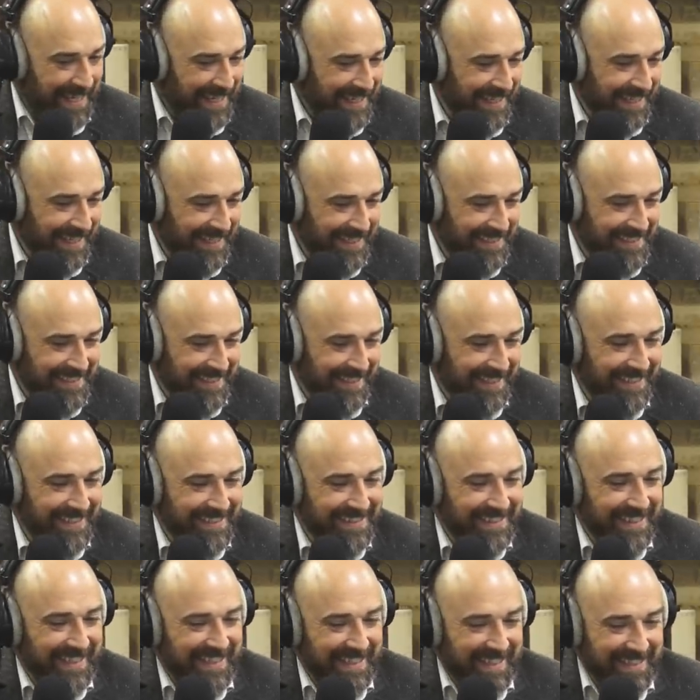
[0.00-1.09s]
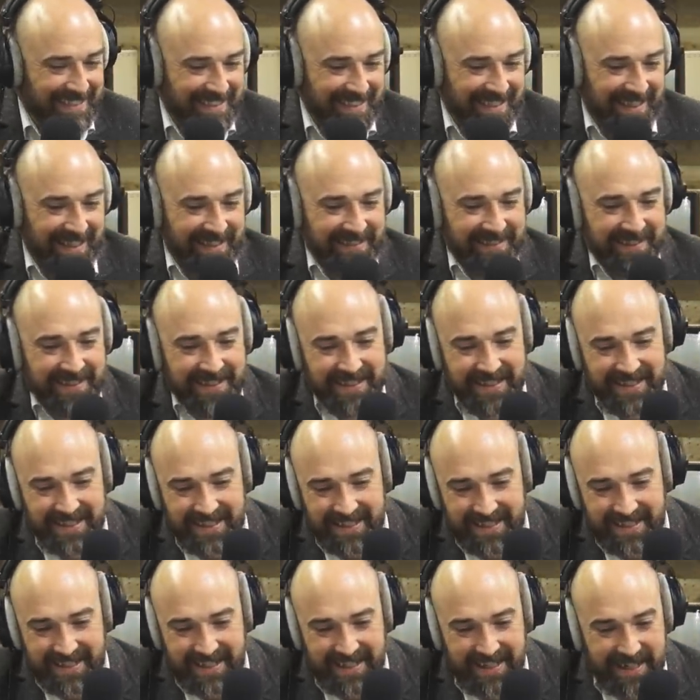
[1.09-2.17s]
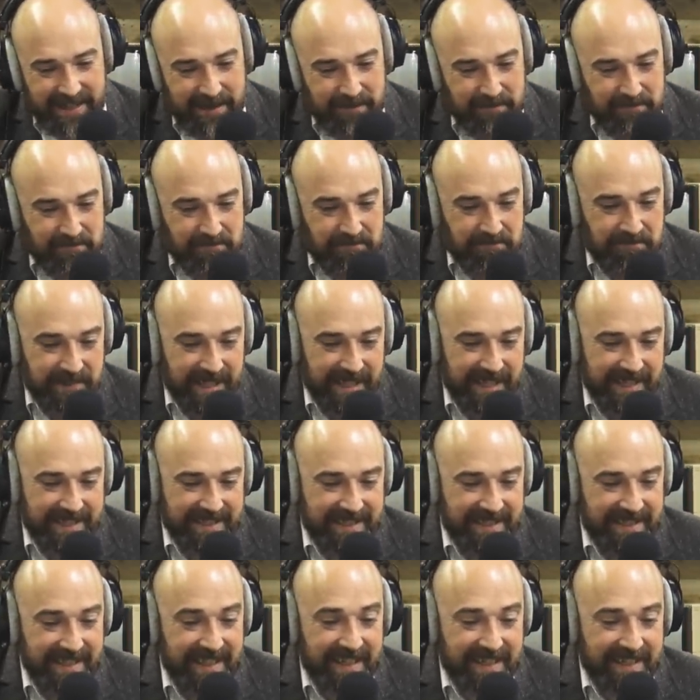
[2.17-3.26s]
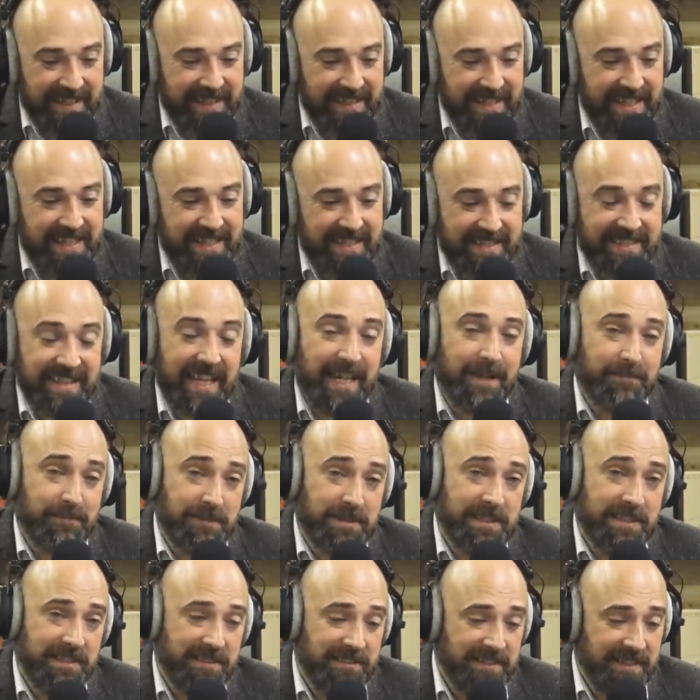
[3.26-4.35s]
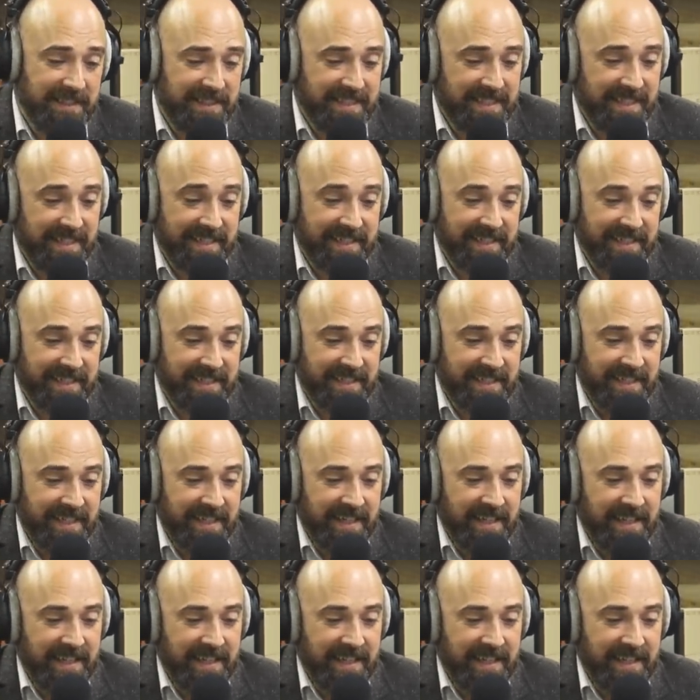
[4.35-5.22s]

at that size. It, eh, you know, um, uh, yeah, it, it is absolutely tiny,